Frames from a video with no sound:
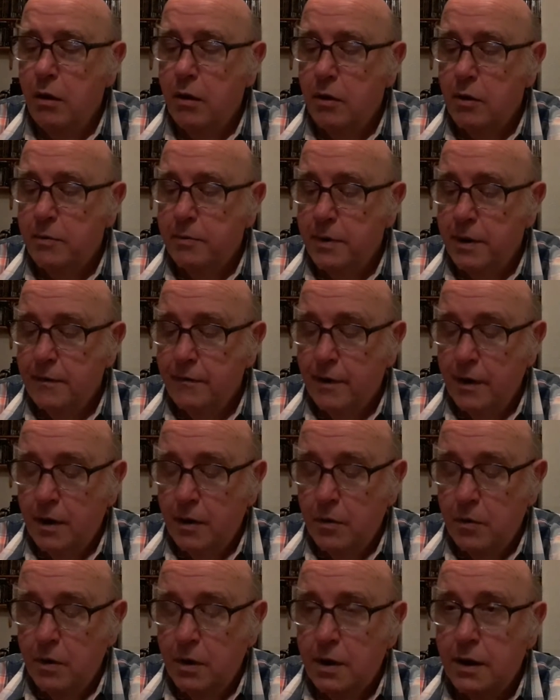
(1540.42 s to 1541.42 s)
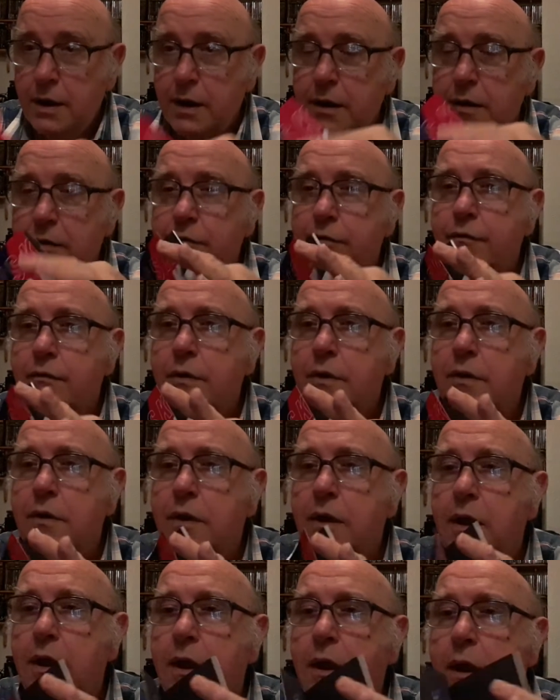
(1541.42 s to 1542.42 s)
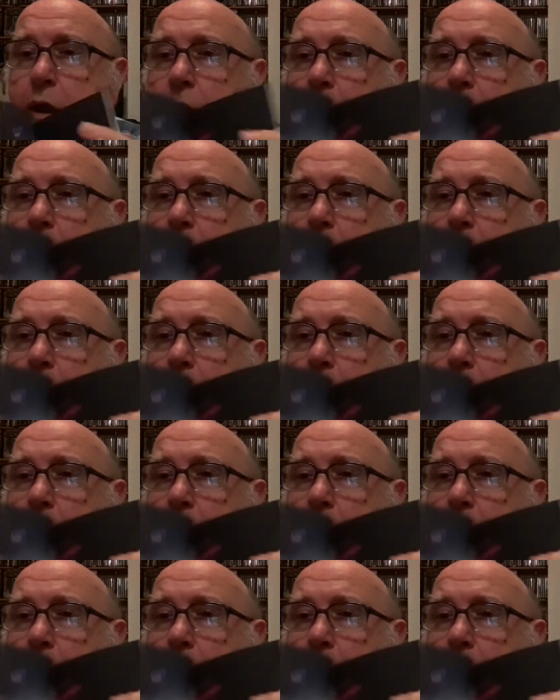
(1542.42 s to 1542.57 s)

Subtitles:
a bit of artwork in the front there.